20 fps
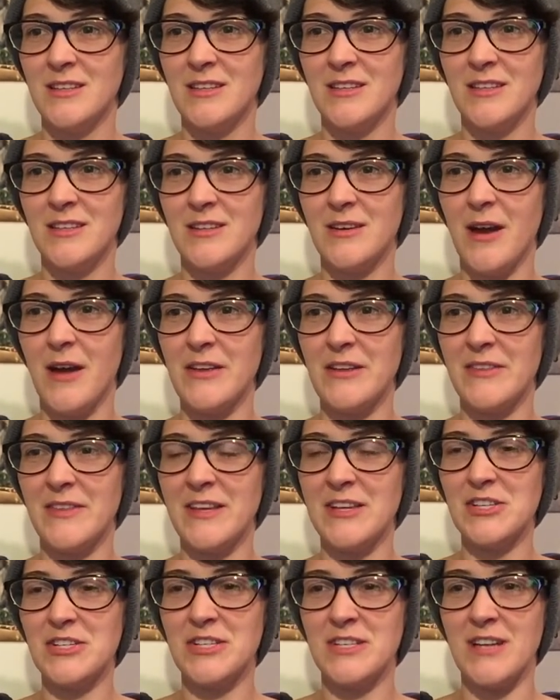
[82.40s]
You know, I
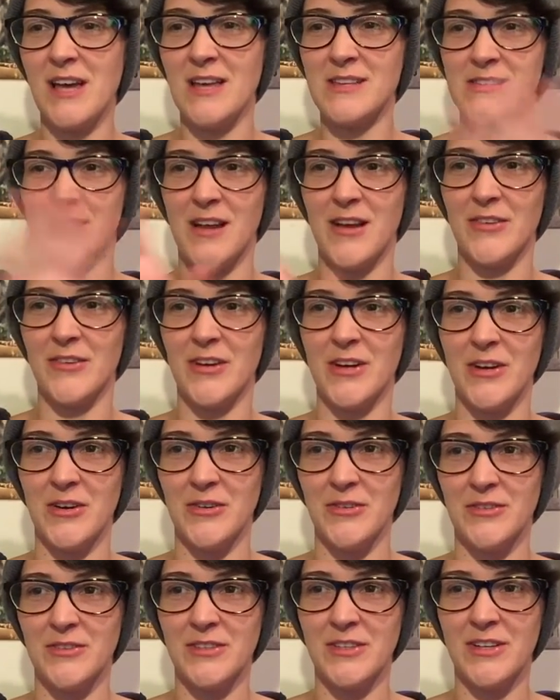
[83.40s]
think she does it on her
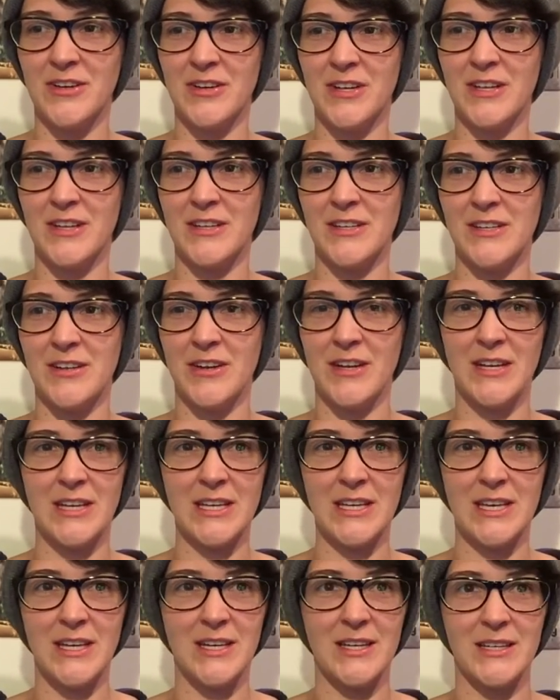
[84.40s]
own. You don't need a
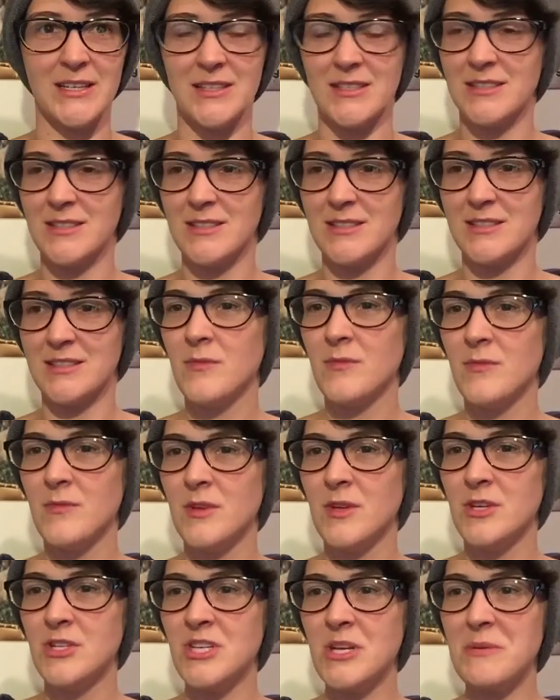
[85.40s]
kick.
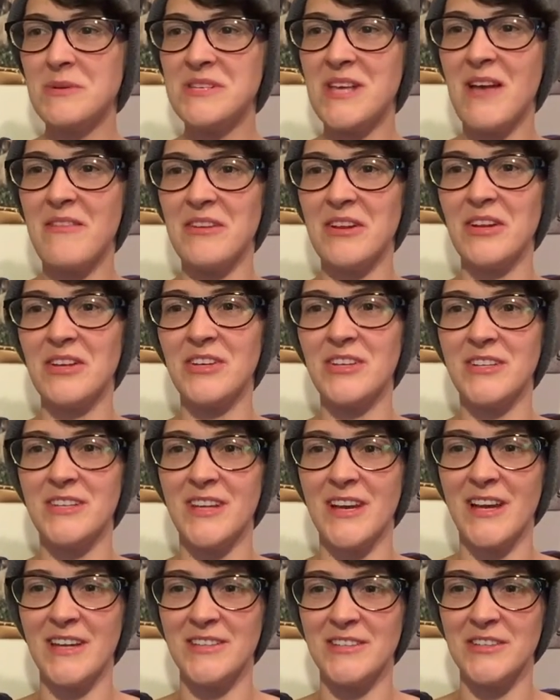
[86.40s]
She was having a good
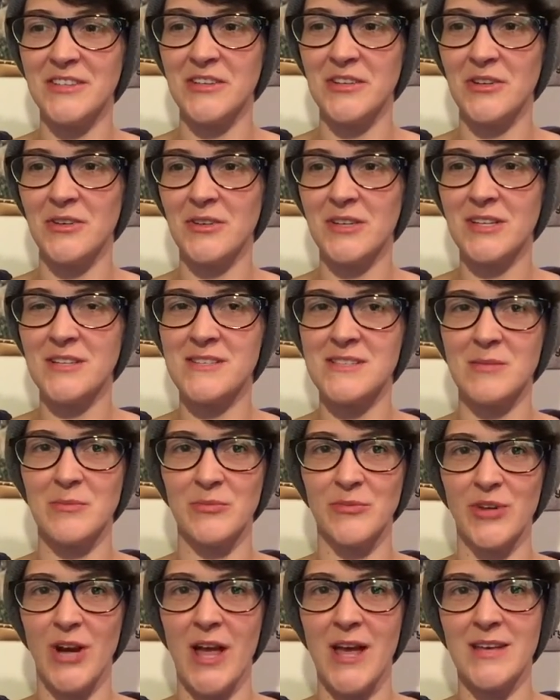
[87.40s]
night, too. Getting
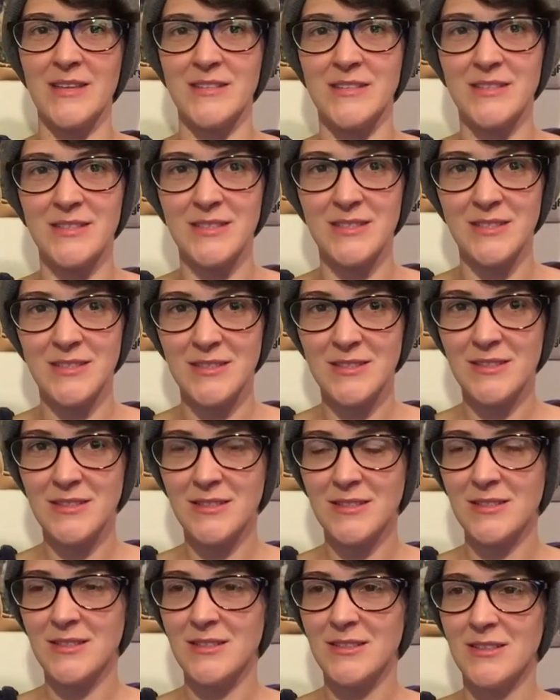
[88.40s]
some rest.
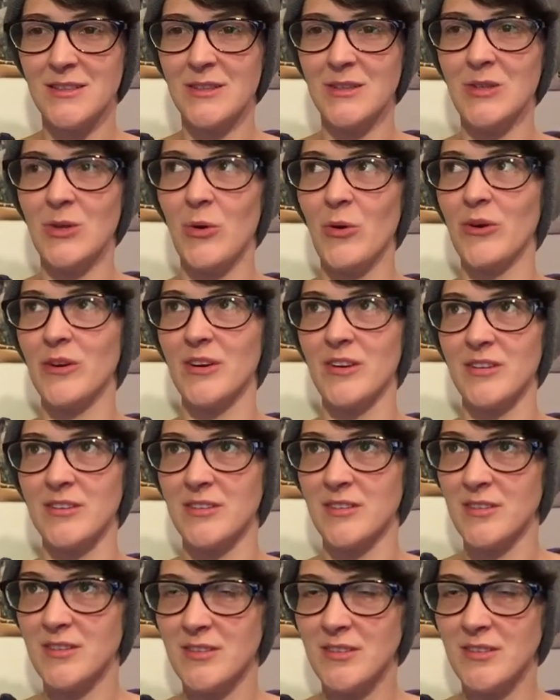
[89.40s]
Lord.